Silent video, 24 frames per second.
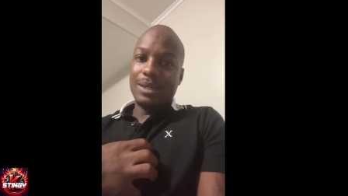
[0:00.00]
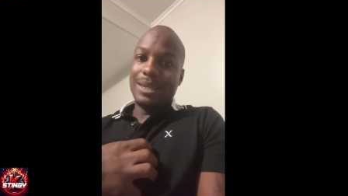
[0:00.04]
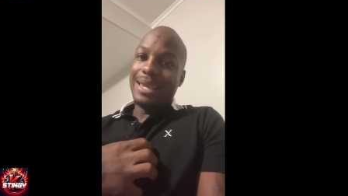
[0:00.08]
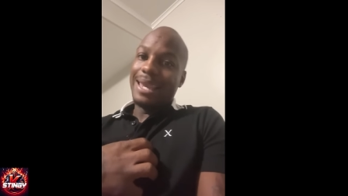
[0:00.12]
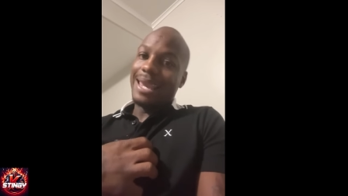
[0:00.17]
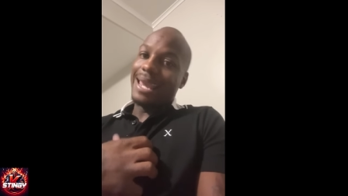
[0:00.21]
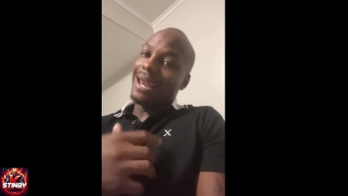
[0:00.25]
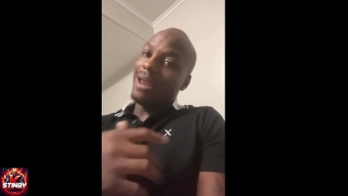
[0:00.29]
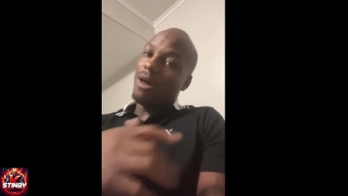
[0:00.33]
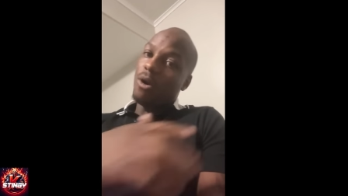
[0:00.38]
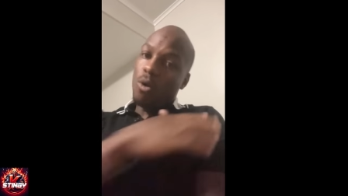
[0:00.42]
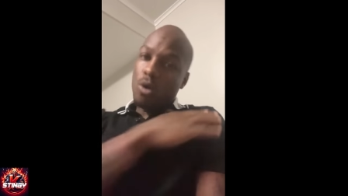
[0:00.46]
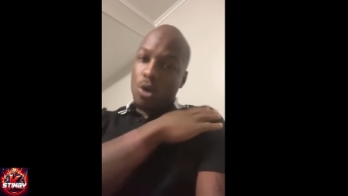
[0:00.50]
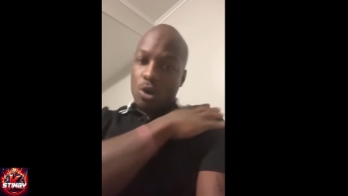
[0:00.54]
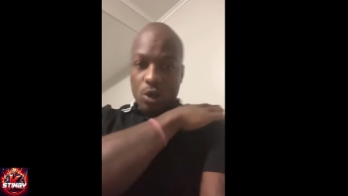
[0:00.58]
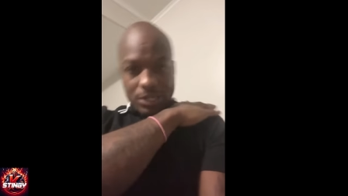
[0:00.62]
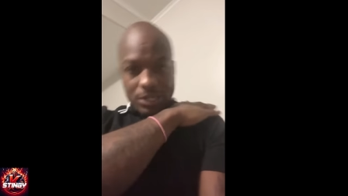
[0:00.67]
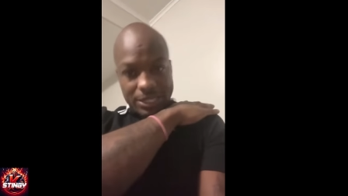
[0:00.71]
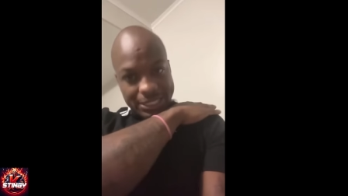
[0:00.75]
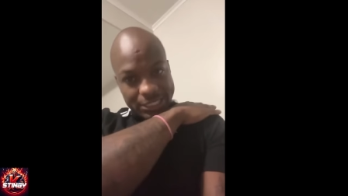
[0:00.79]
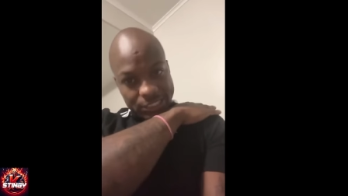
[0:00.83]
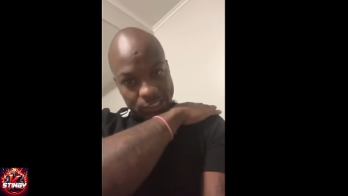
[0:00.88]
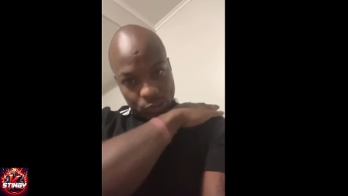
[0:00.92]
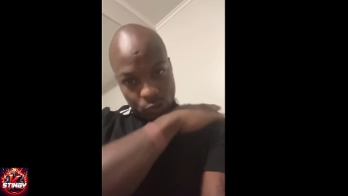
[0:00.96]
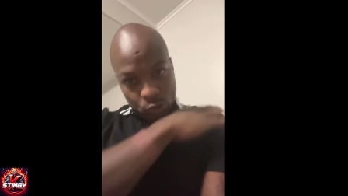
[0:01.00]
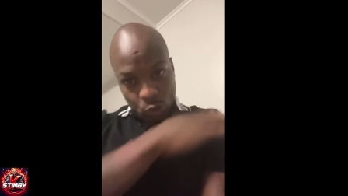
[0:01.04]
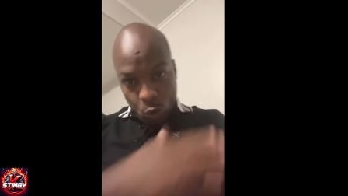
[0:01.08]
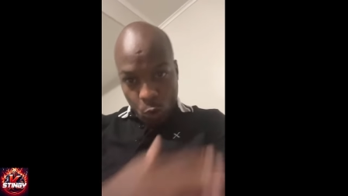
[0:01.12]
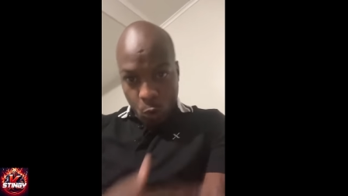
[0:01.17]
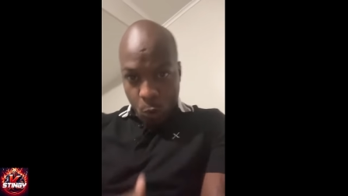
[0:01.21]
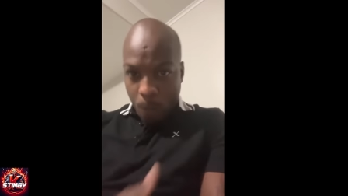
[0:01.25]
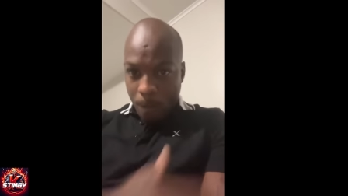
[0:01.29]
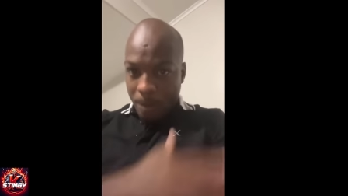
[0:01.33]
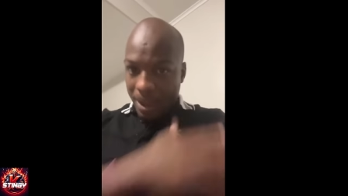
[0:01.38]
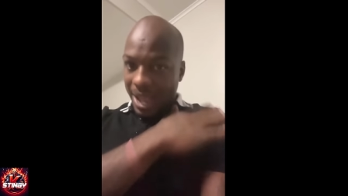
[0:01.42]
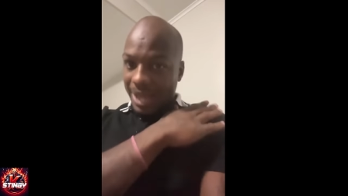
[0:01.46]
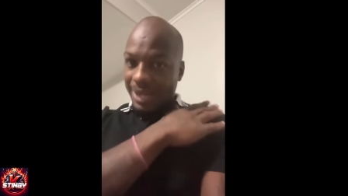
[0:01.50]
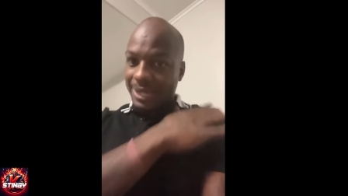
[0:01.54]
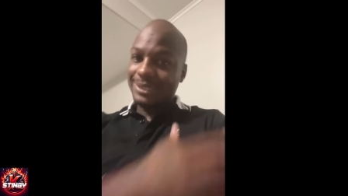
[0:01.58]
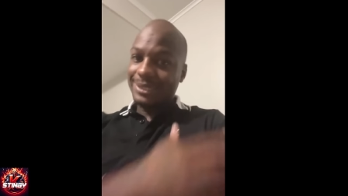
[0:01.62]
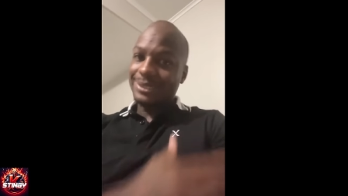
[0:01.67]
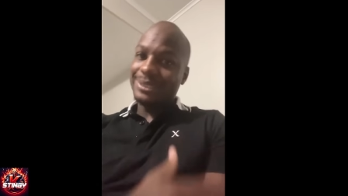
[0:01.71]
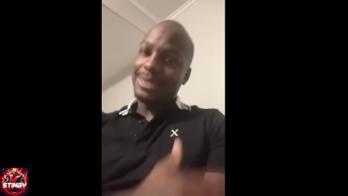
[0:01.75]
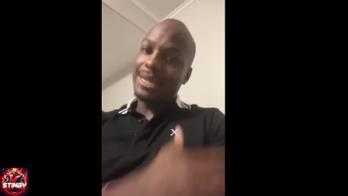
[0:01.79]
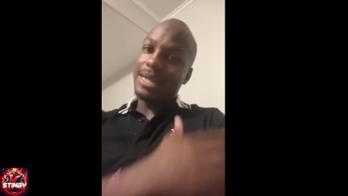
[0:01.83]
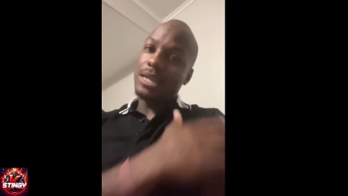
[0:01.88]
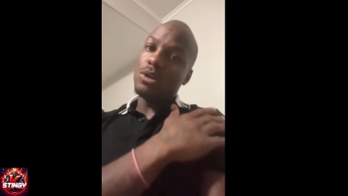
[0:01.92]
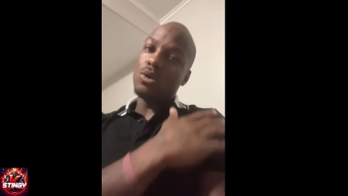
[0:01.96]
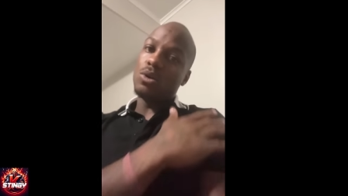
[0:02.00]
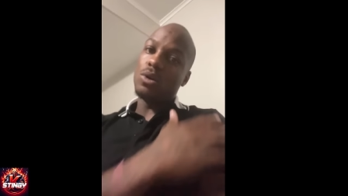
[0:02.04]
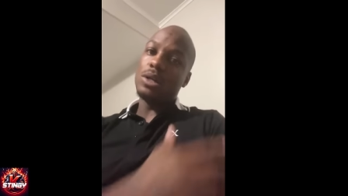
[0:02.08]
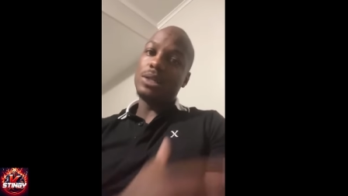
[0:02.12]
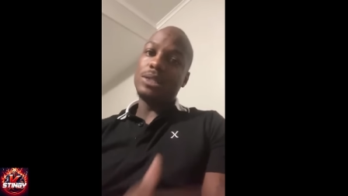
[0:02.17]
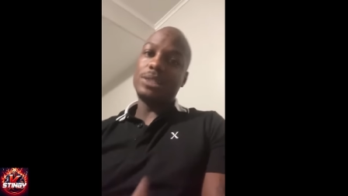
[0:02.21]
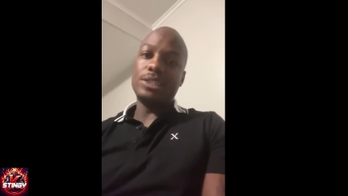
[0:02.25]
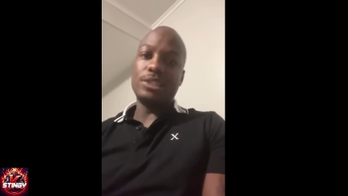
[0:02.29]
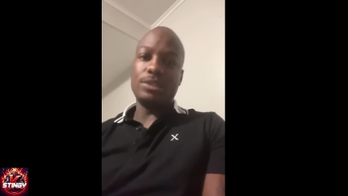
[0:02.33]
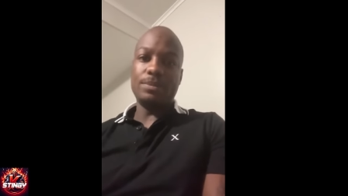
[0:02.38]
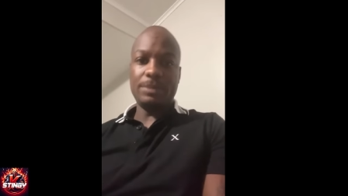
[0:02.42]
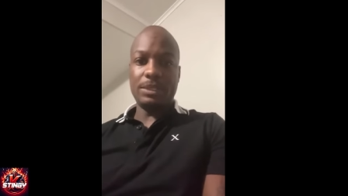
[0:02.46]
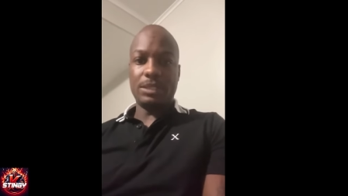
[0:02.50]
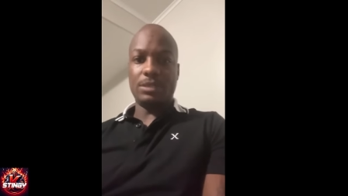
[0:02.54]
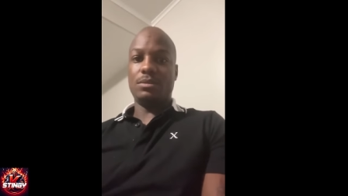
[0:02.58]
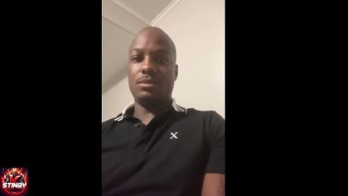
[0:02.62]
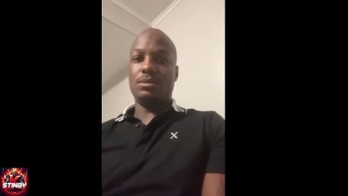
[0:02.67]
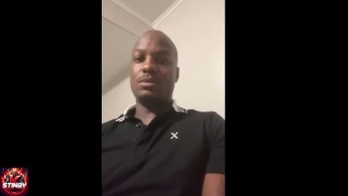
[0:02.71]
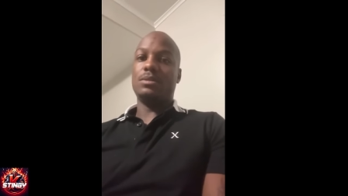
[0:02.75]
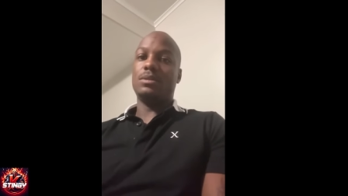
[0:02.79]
And I don't go against nobody until they go against me.